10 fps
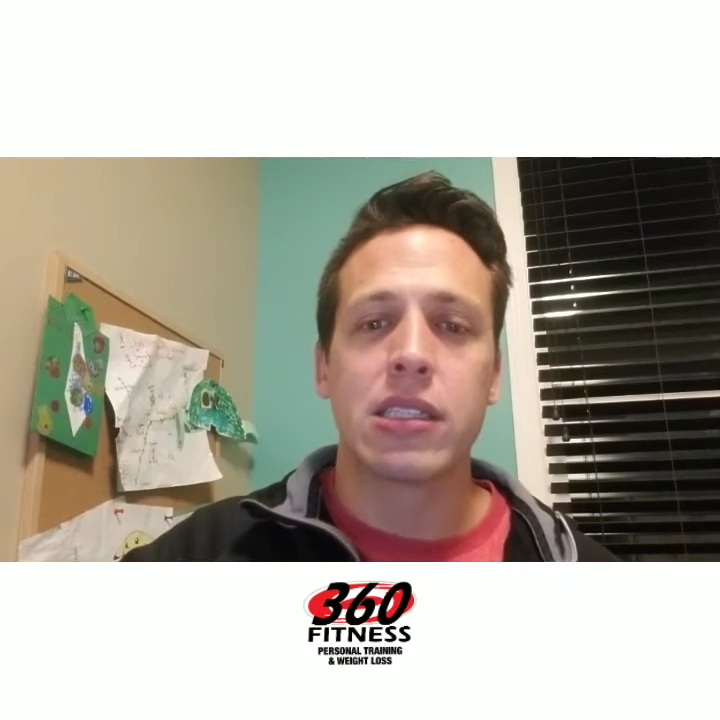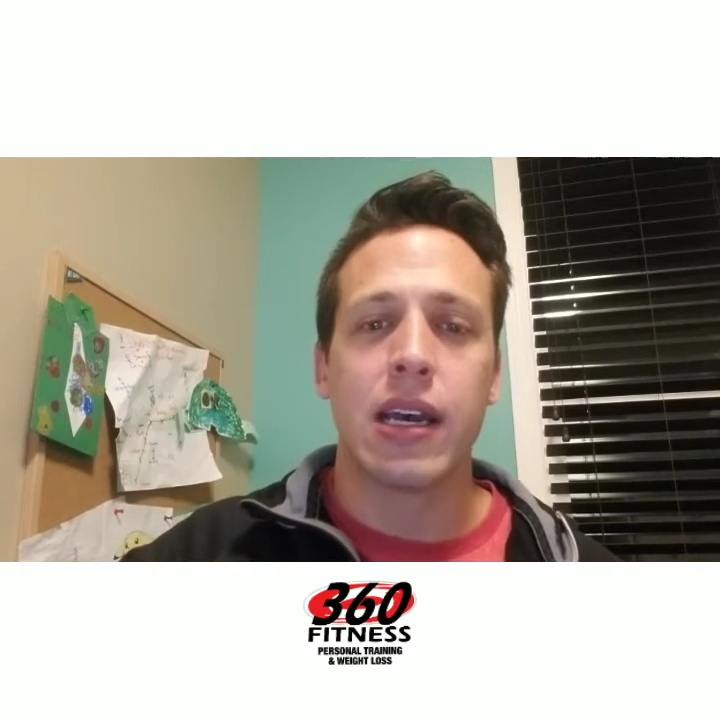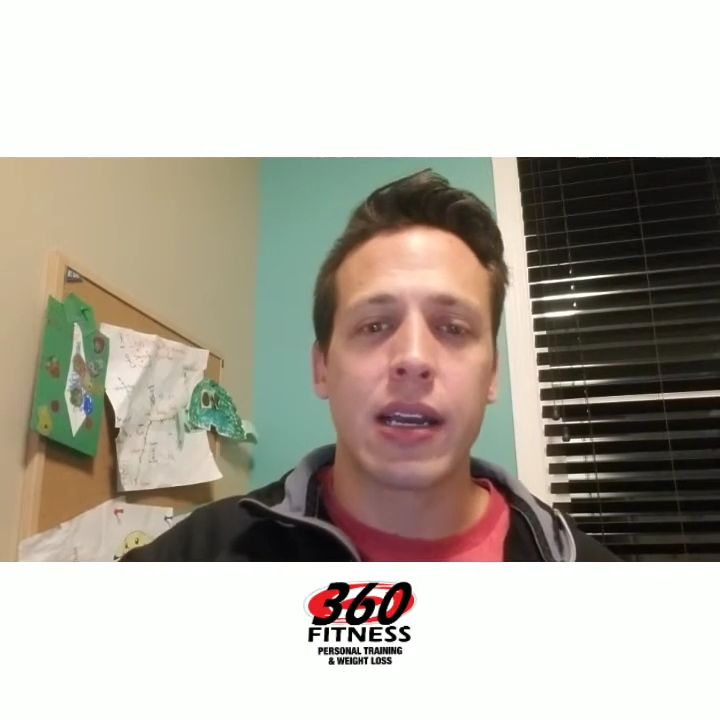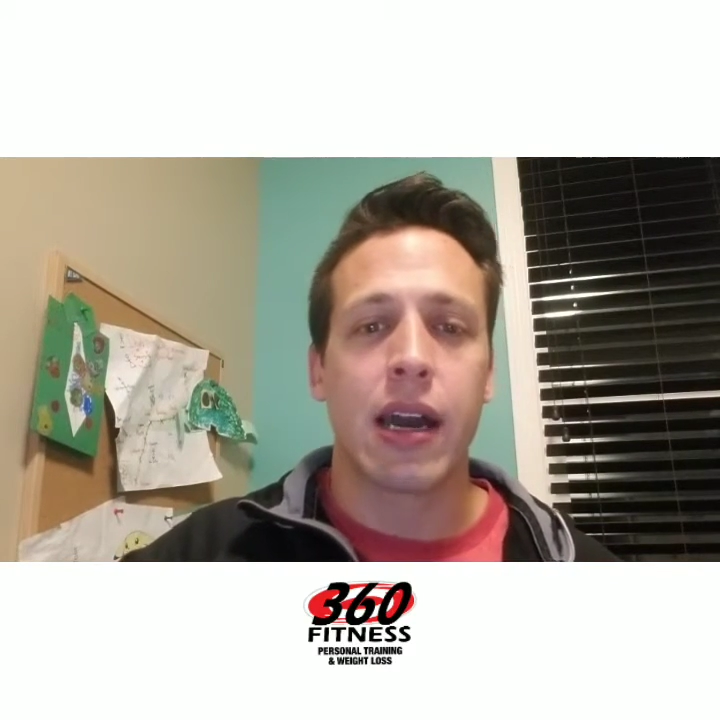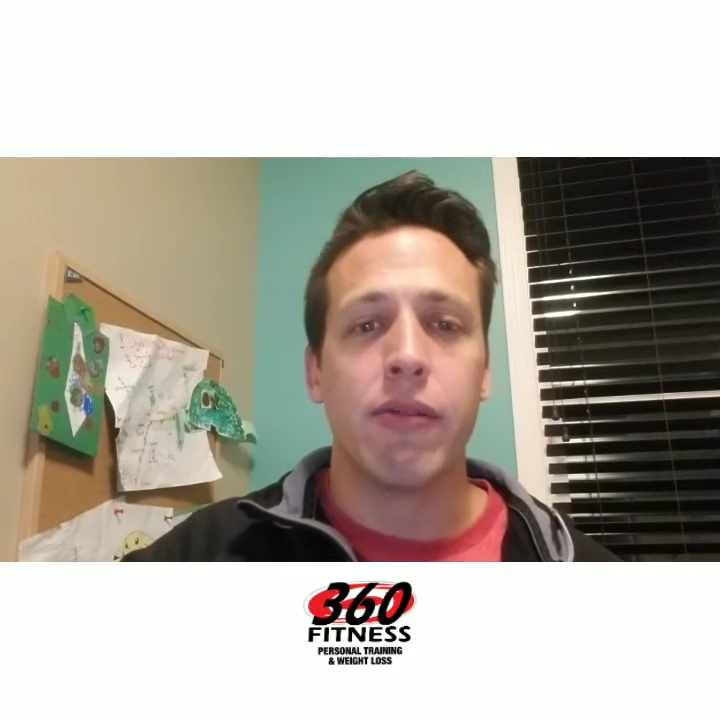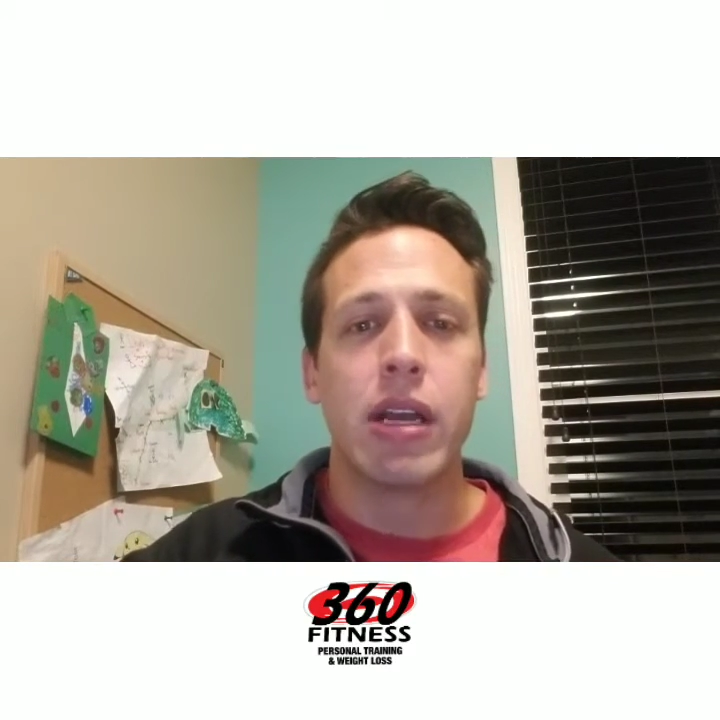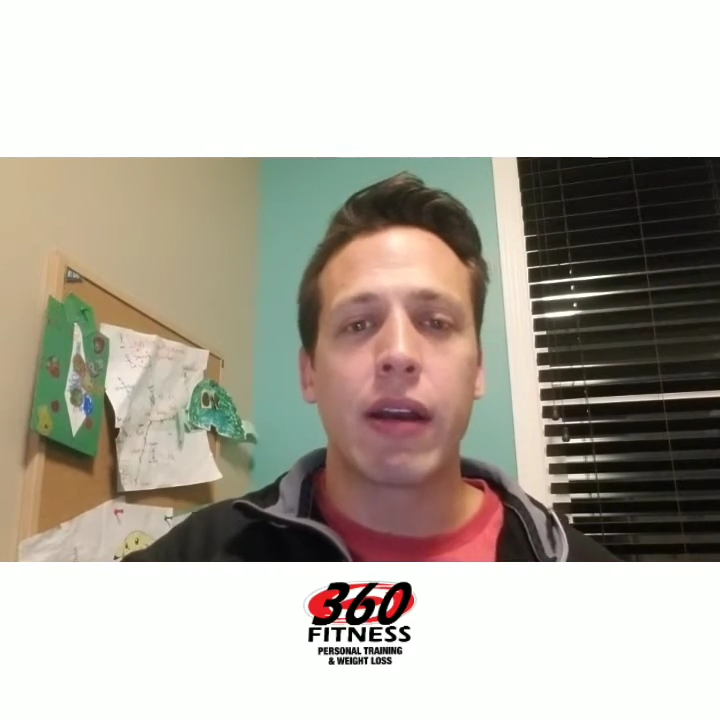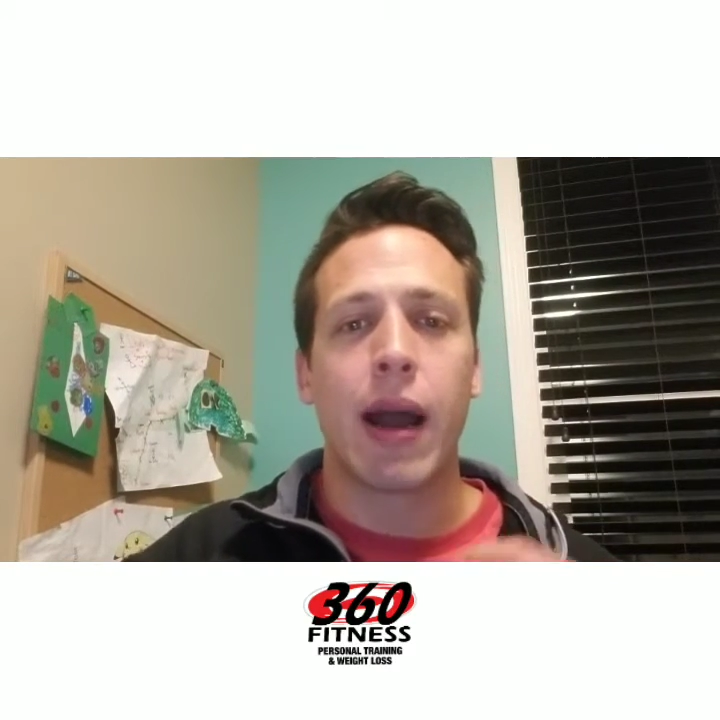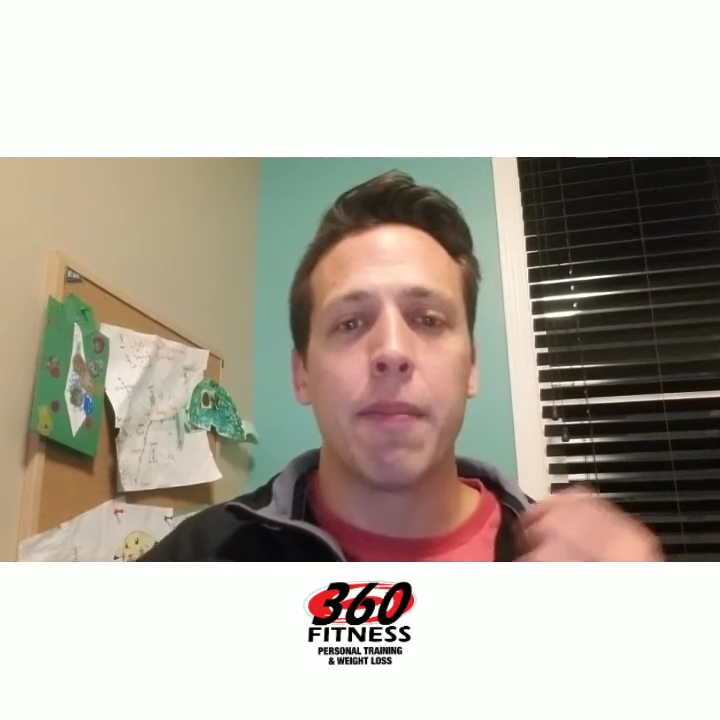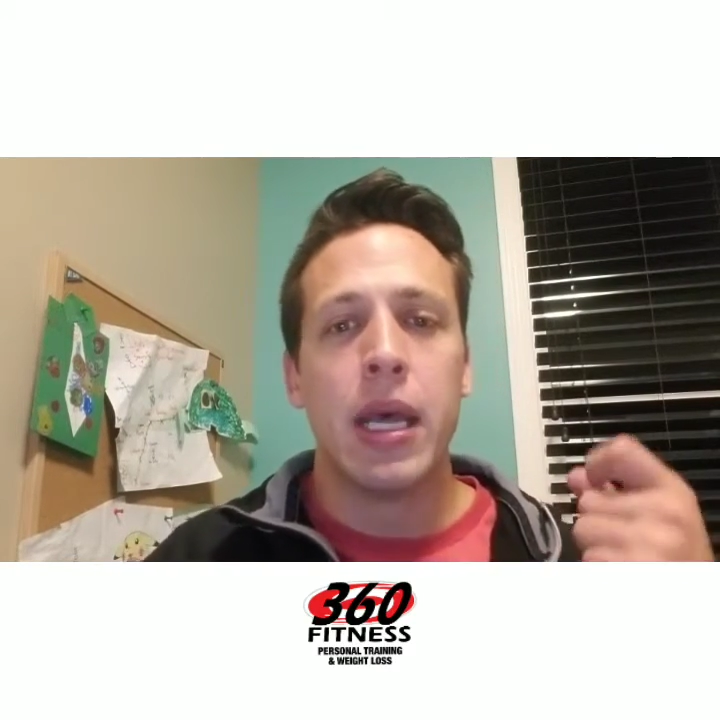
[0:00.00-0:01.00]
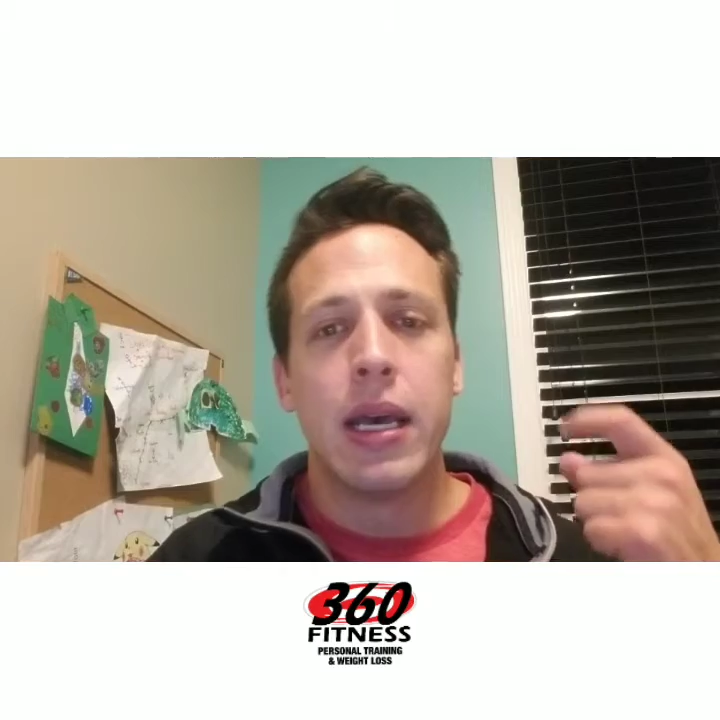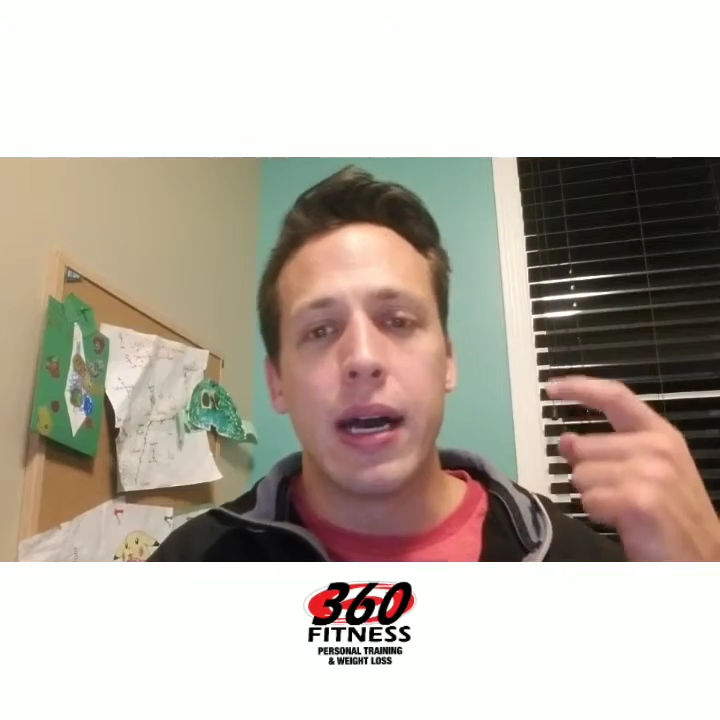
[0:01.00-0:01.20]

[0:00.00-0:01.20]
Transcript: uh, kind of recap.